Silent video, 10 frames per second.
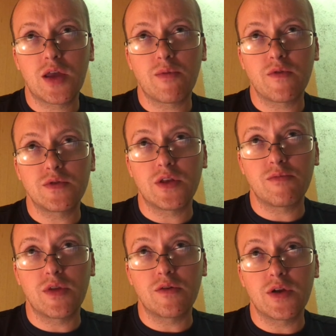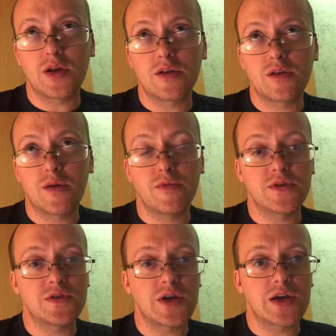can't remember if there was another meal or not. I'm
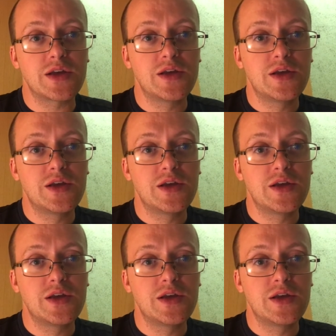losing track.